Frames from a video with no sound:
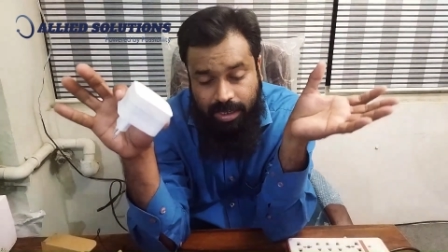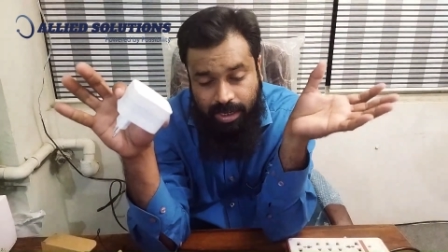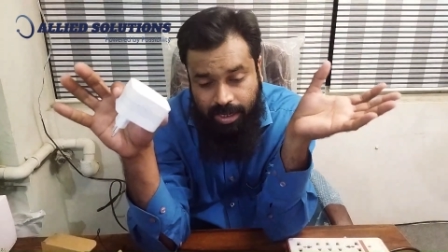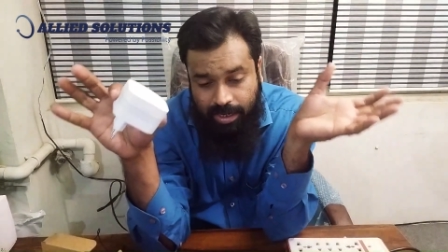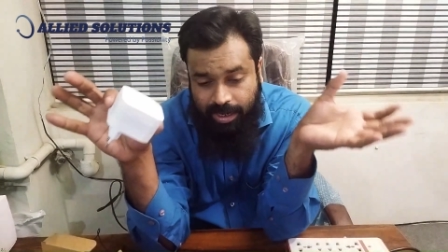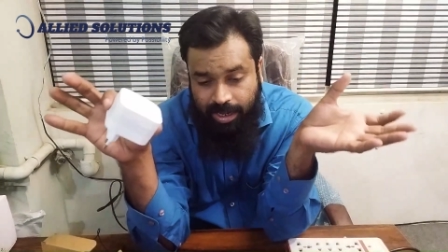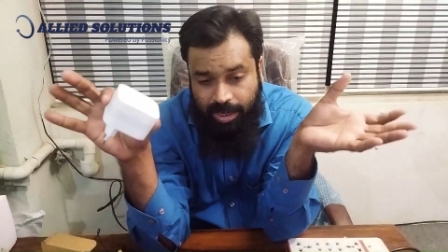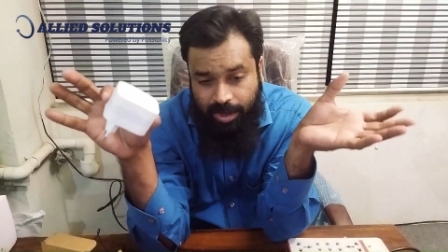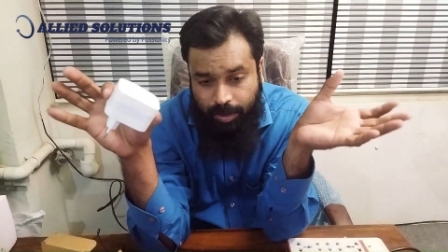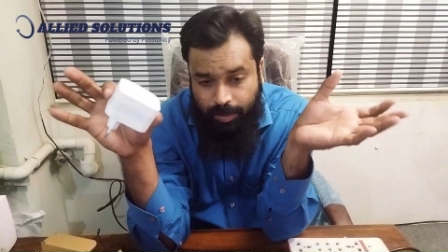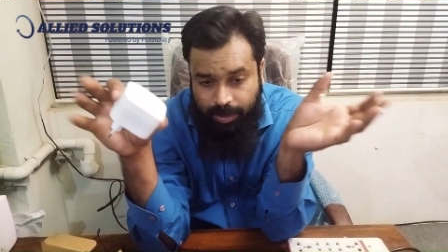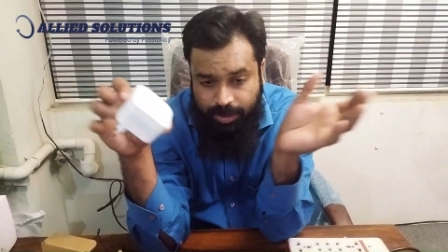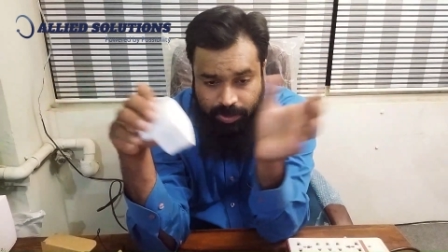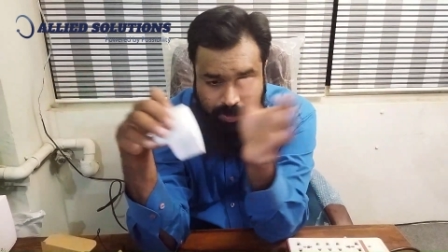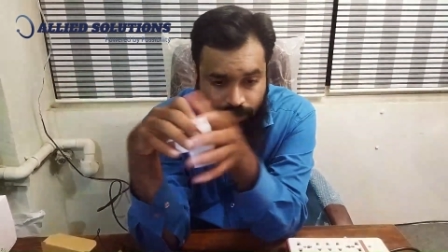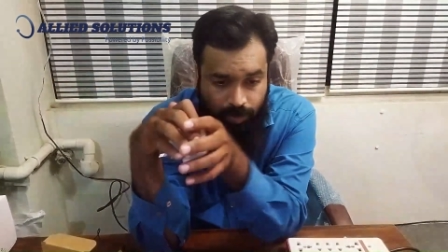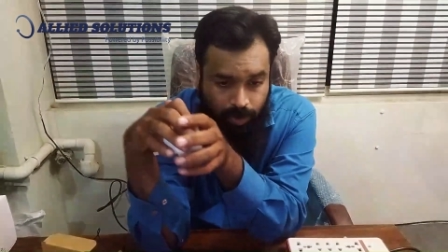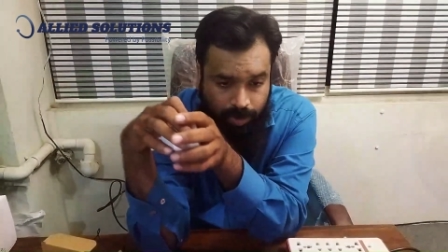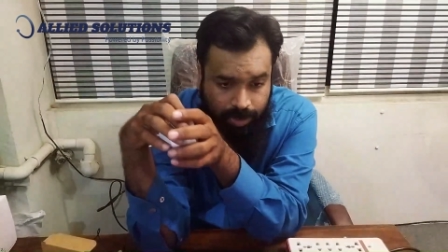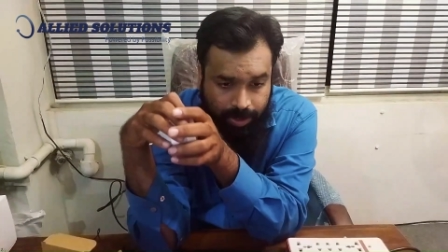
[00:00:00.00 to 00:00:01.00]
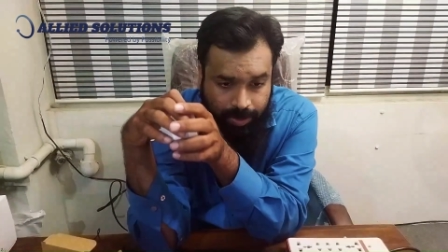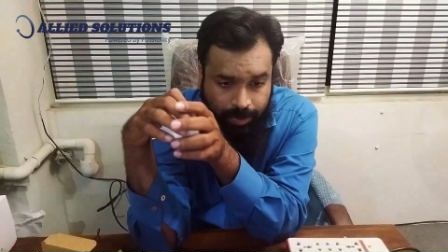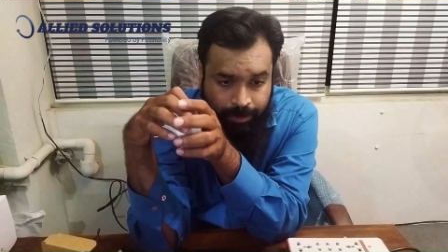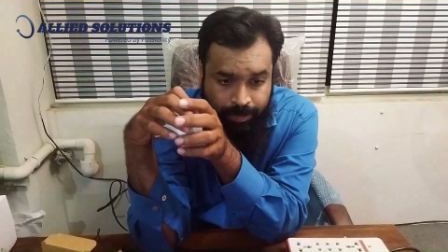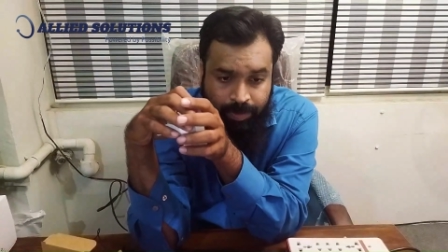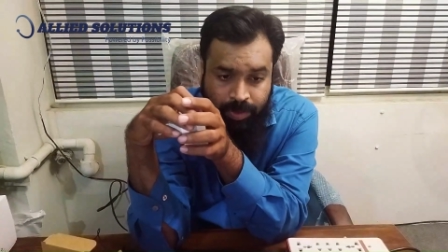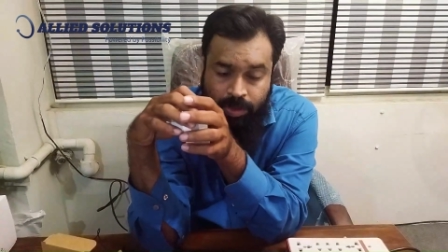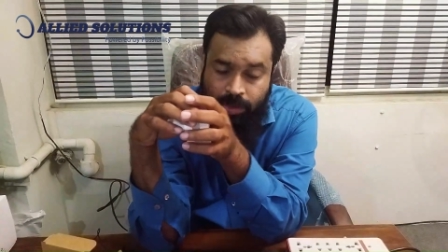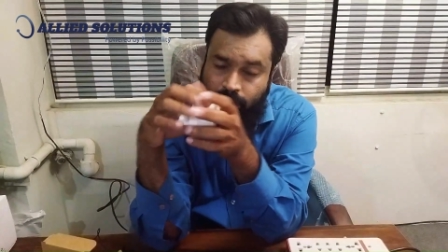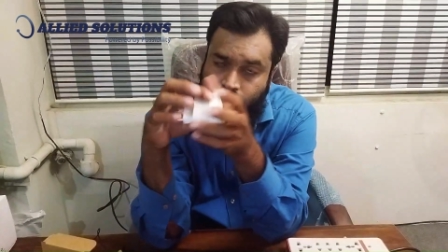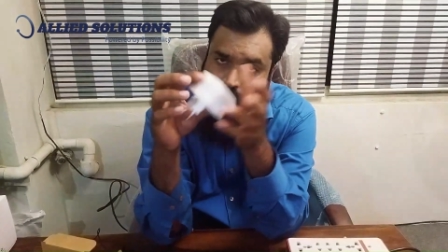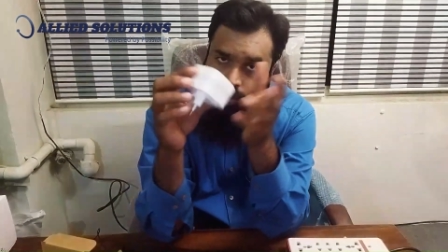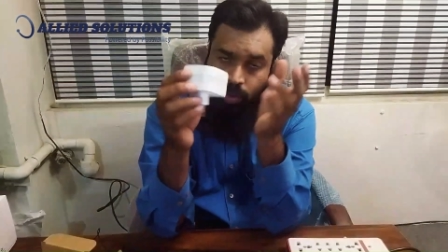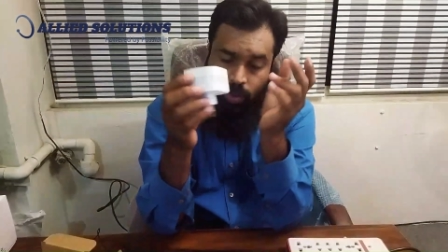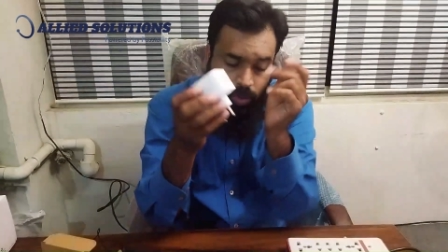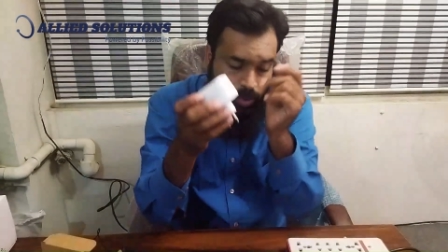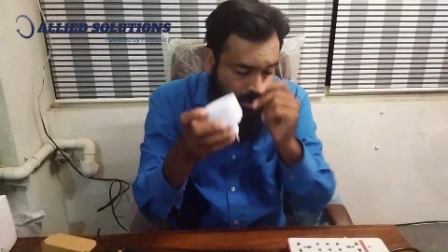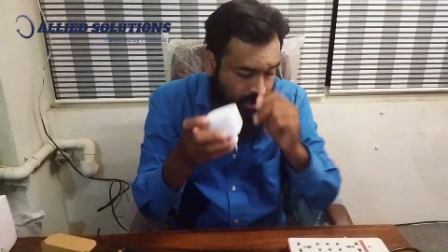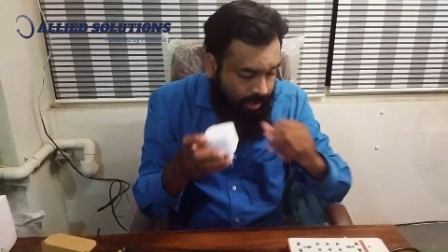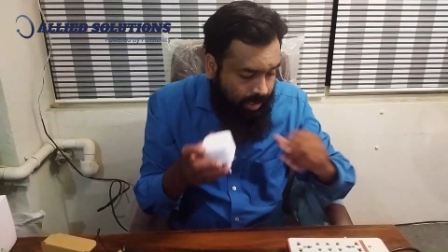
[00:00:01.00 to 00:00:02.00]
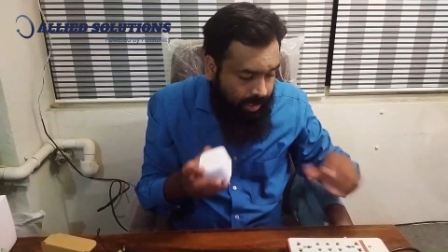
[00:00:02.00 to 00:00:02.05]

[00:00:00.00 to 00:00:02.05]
alarm is warning. So